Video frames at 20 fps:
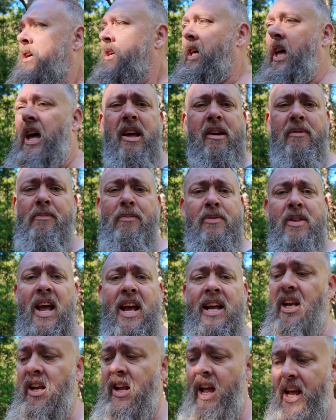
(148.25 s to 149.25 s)
Yeah,
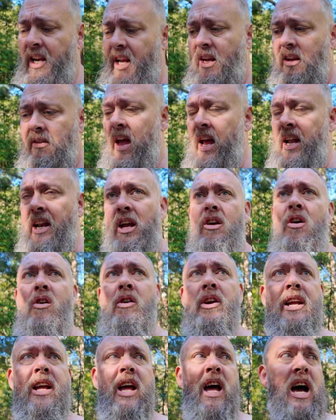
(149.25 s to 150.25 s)
any
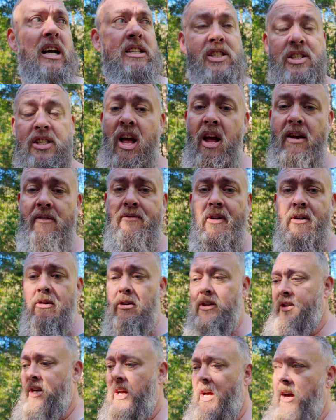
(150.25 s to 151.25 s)
kind of car. It's state
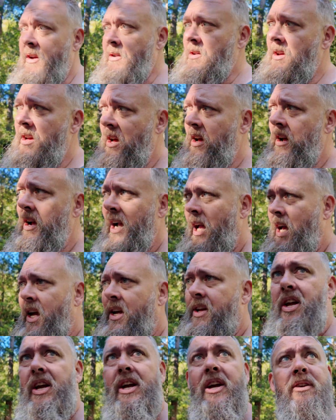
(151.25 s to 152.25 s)
forest, so
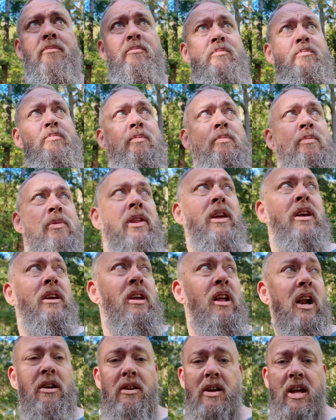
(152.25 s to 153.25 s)
you can,
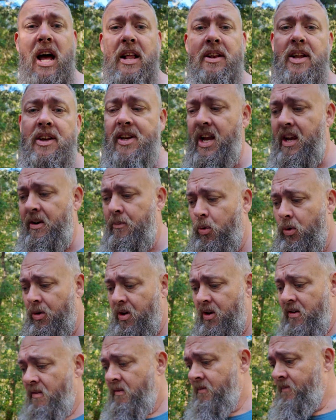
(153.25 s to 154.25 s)
cut the dead wood.
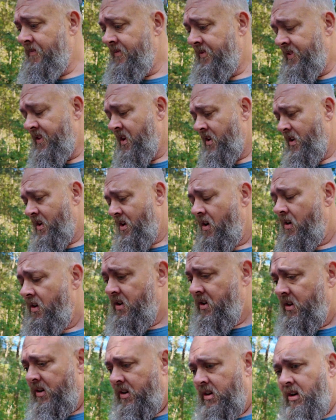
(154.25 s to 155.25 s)

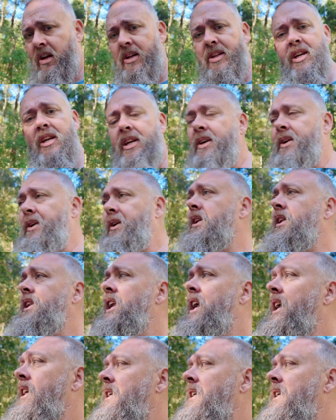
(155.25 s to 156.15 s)
You can